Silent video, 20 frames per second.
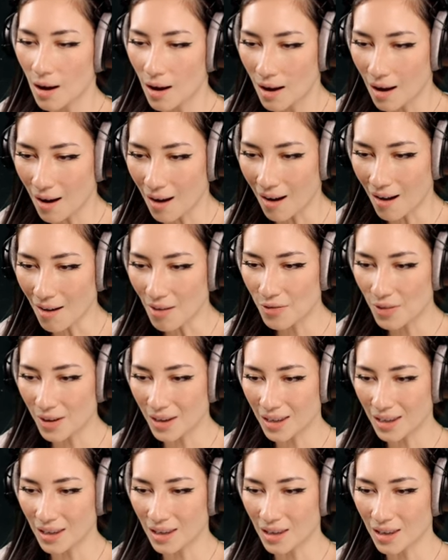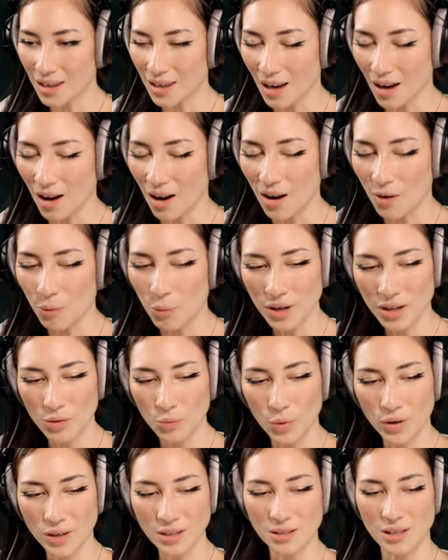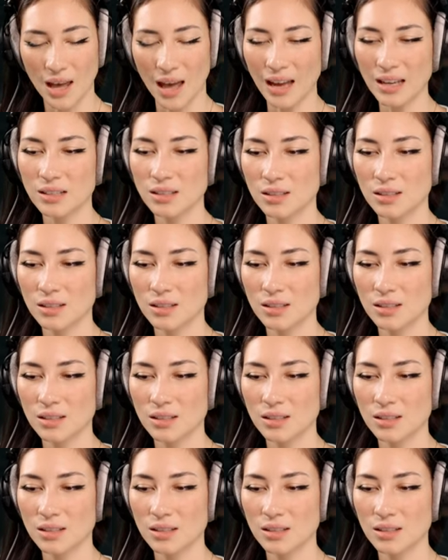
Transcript: Ha? The ha... What, do you, what is that?